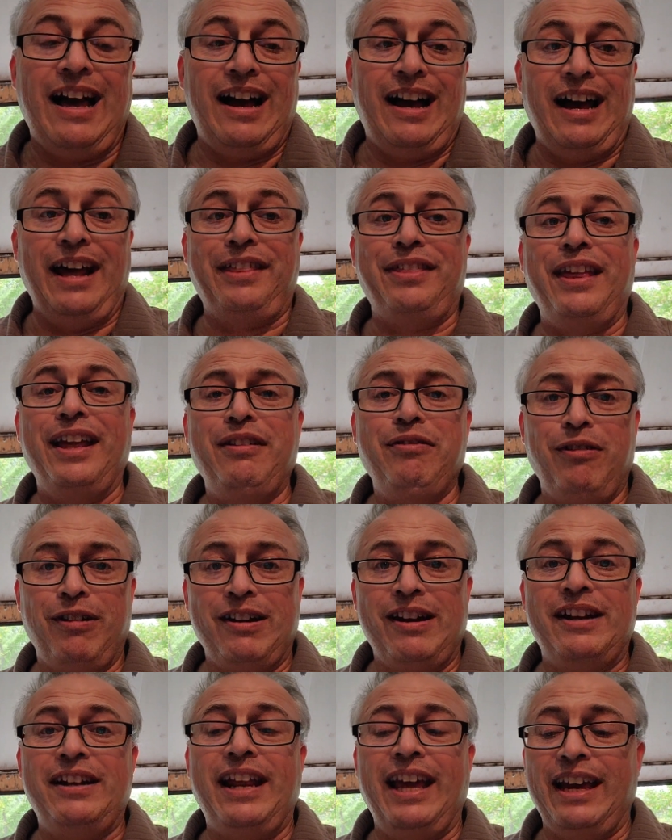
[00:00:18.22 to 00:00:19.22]
I think we're
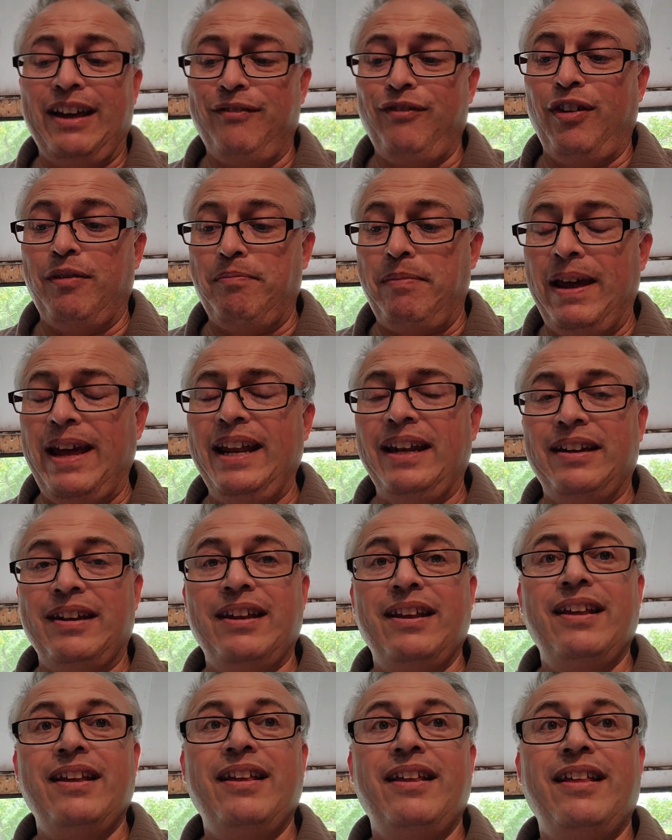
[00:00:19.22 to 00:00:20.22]
going to take it for paint.
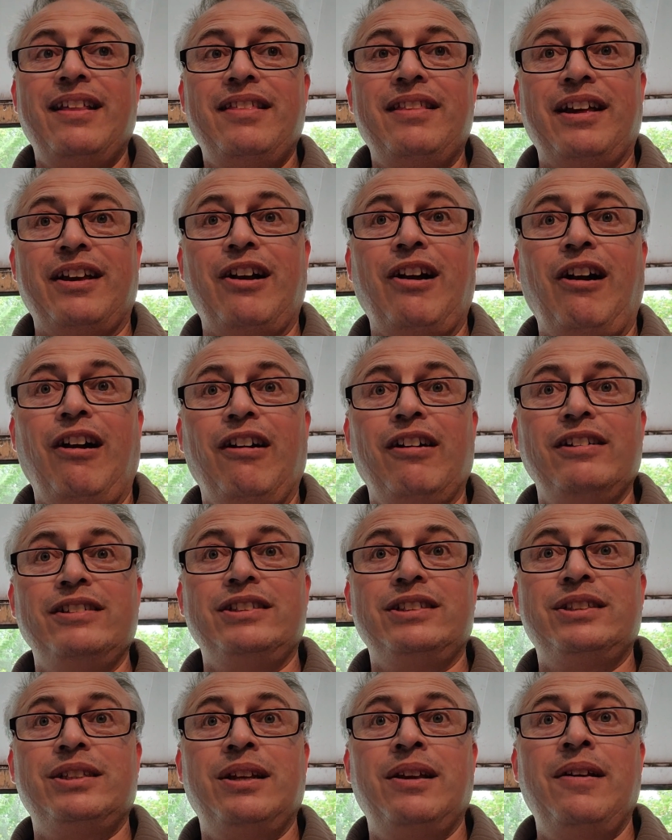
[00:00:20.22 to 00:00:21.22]
The car
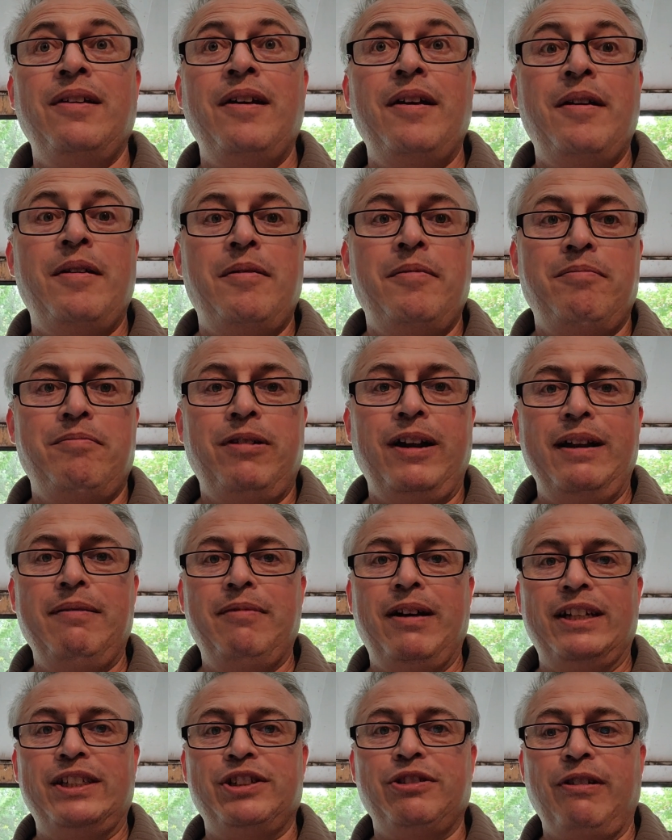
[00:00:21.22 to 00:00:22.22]
is pretty
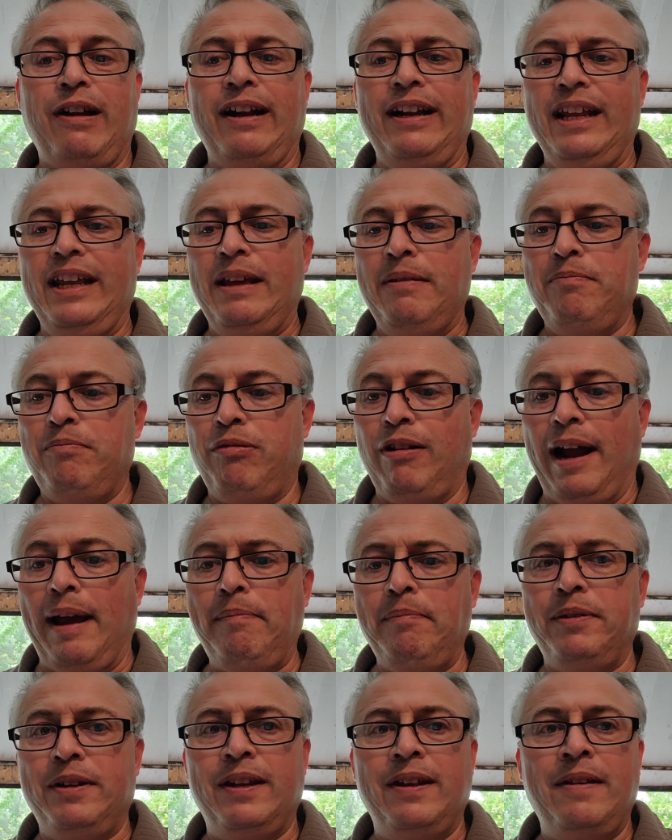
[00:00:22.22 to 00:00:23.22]
much ready,
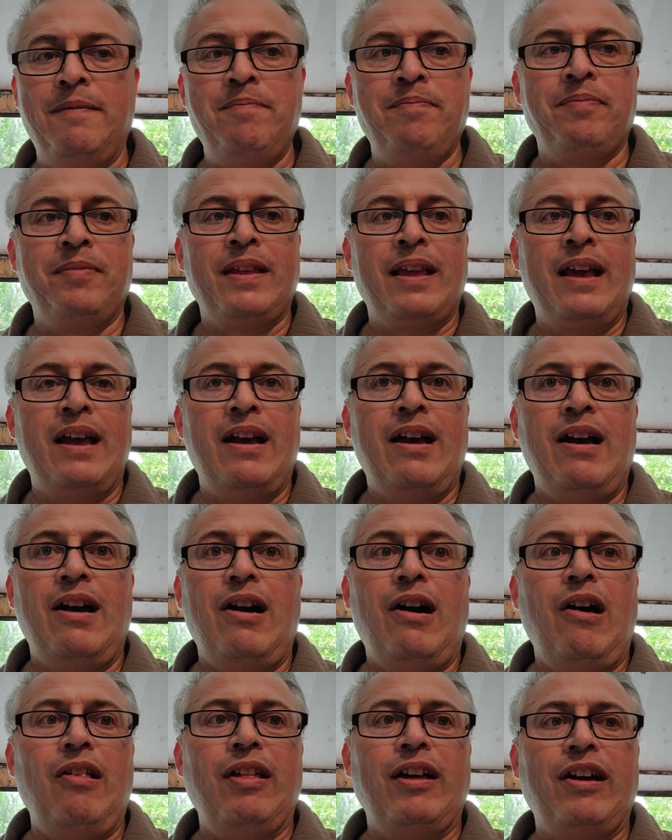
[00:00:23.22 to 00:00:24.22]
prepped.
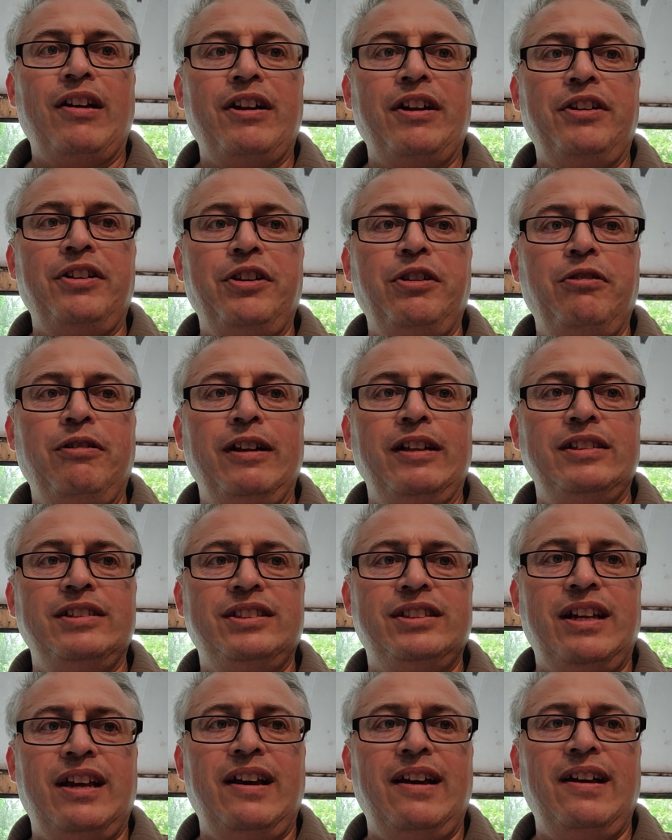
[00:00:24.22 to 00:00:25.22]
All I got to do
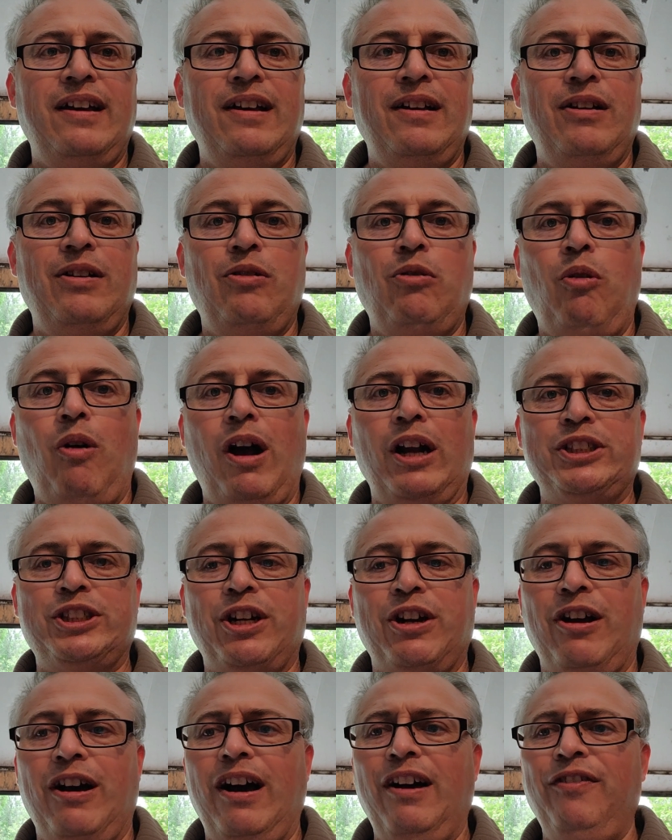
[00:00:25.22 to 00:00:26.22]
is wash
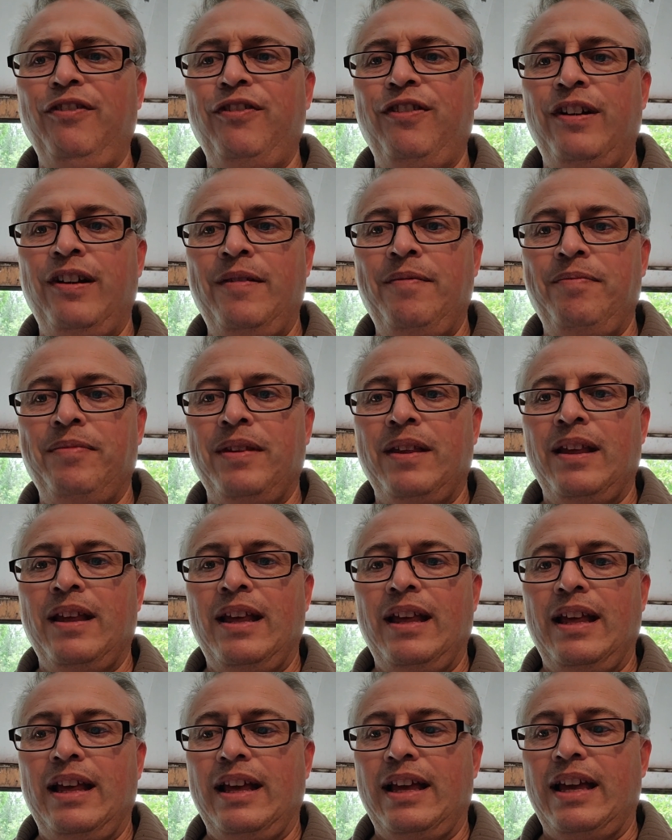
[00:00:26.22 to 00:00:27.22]
it off,
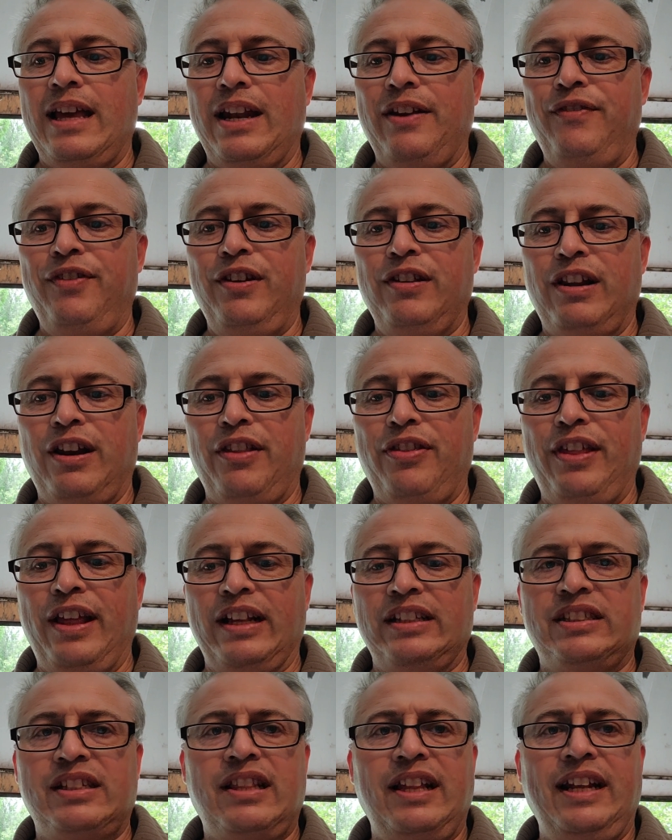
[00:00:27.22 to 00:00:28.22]
get a few little
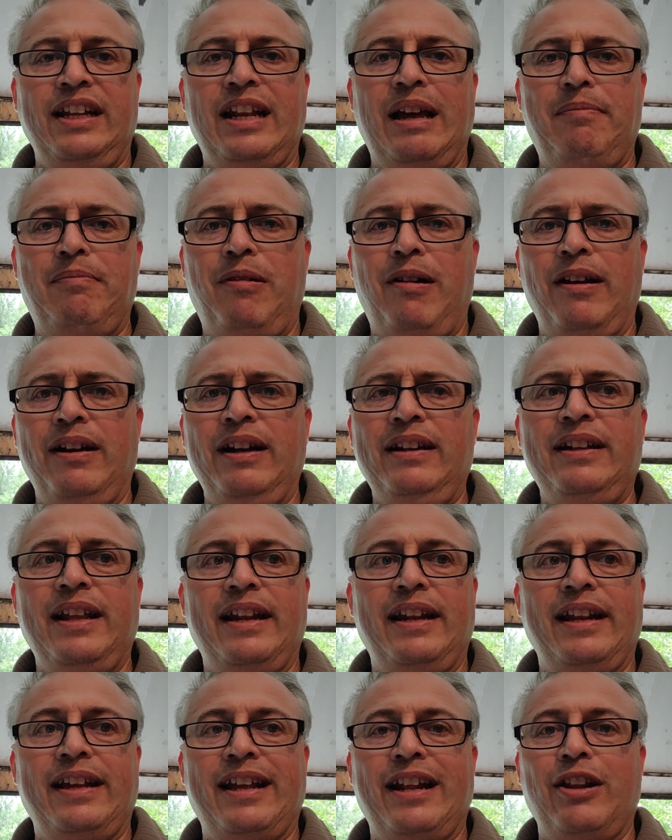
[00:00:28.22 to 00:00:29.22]
things cleaned up on it,
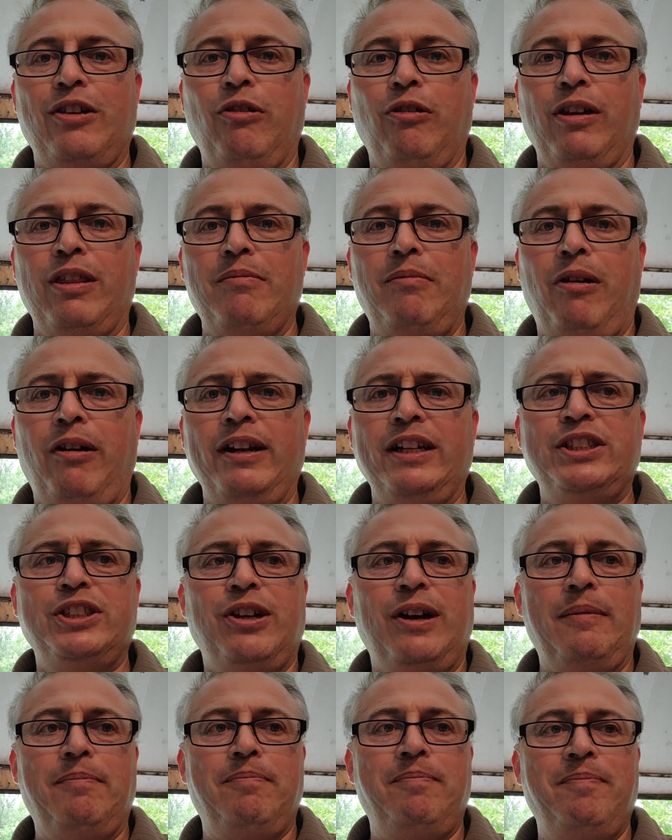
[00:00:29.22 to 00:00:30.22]
and it can go to the body
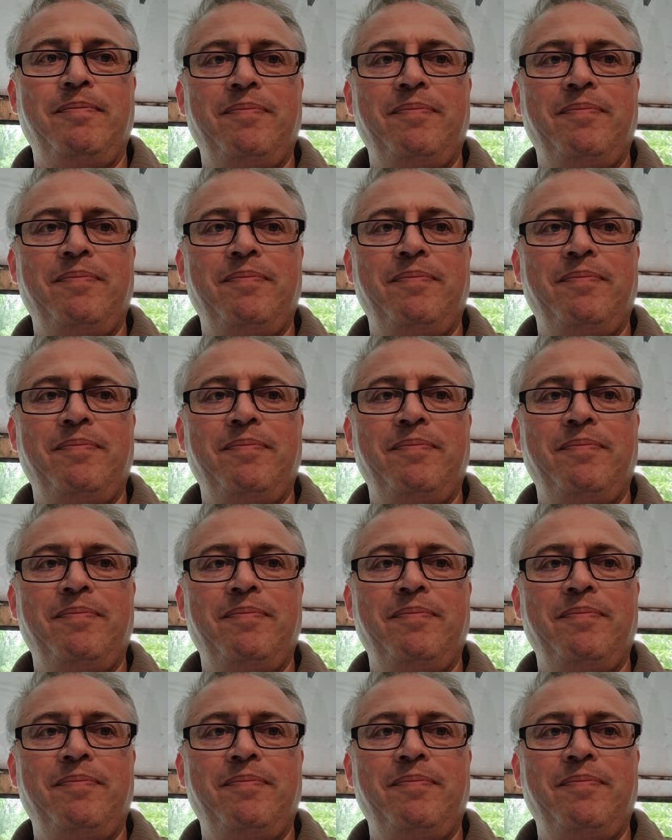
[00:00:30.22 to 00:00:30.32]
shop.